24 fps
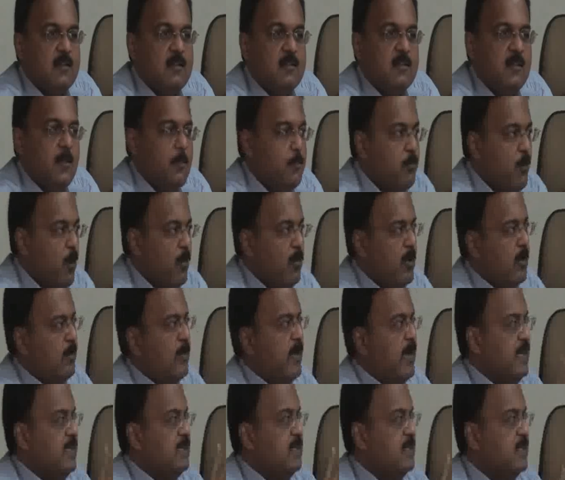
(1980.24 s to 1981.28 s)
the problem
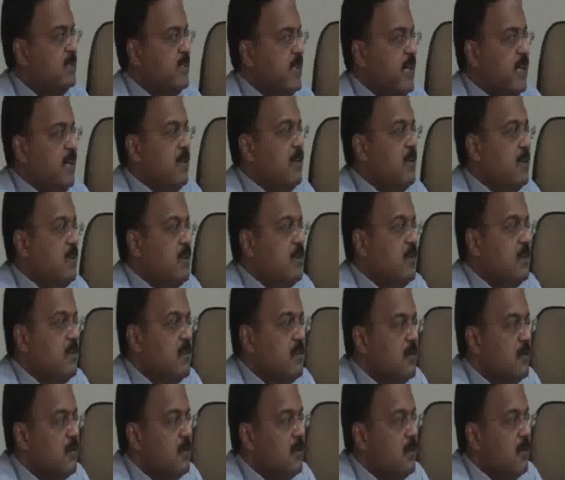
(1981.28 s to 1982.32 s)
arises then,
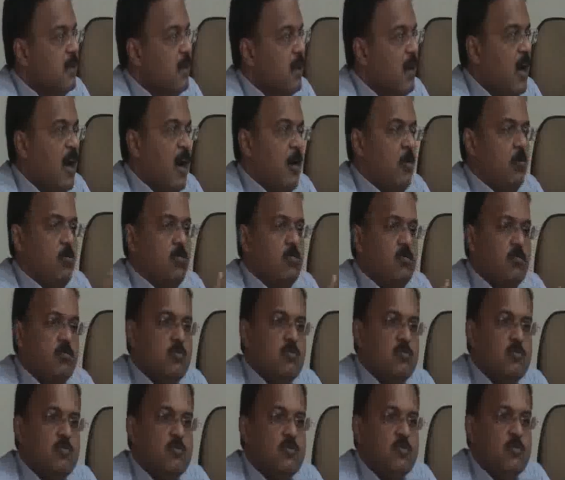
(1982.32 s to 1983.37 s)
how?
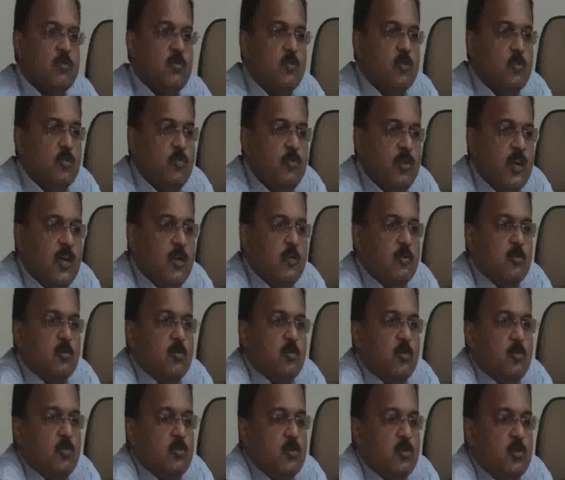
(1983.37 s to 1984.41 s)
Where do you
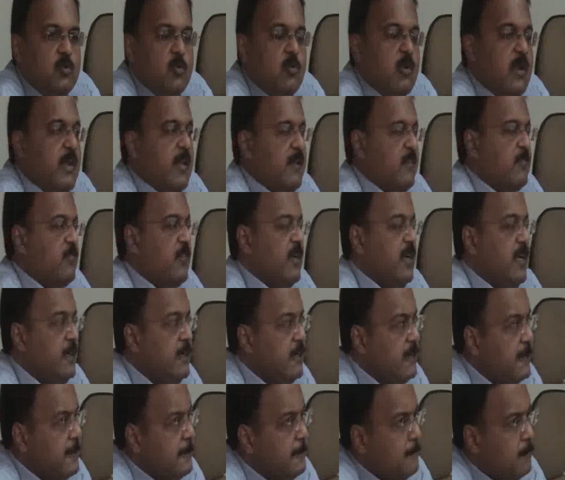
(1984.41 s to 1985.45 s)
go to clarify it?
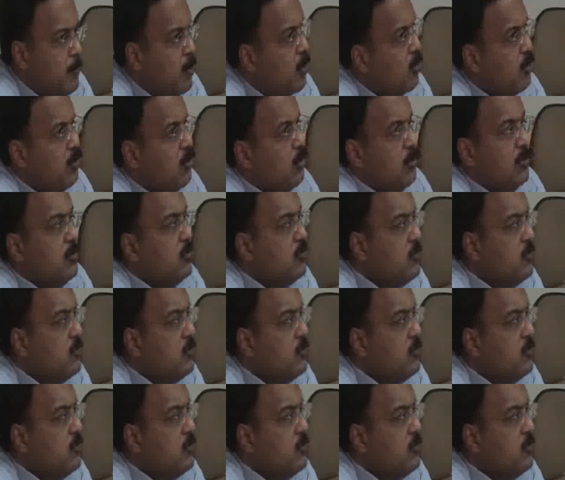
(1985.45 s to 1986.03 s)
What do you do?